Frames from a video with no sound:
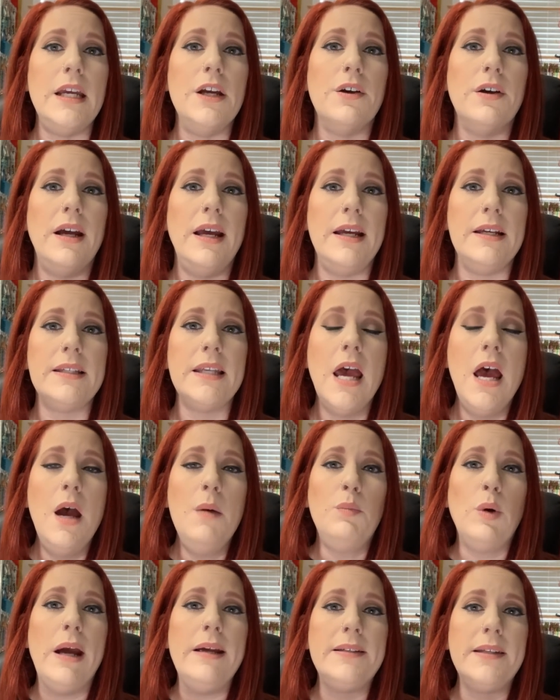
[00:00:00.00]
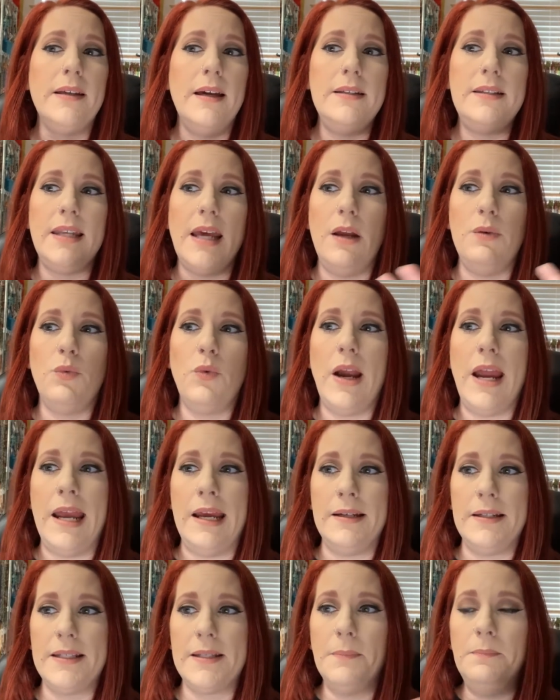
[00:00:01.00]
earrings, bracelets, and
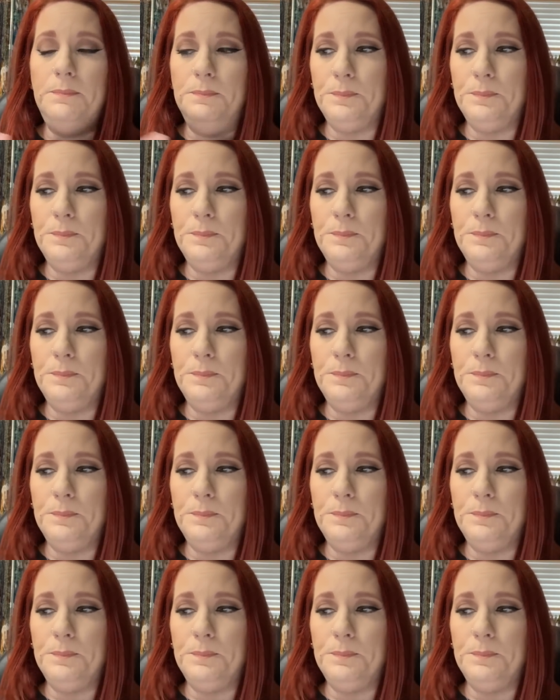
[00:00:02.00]
rings.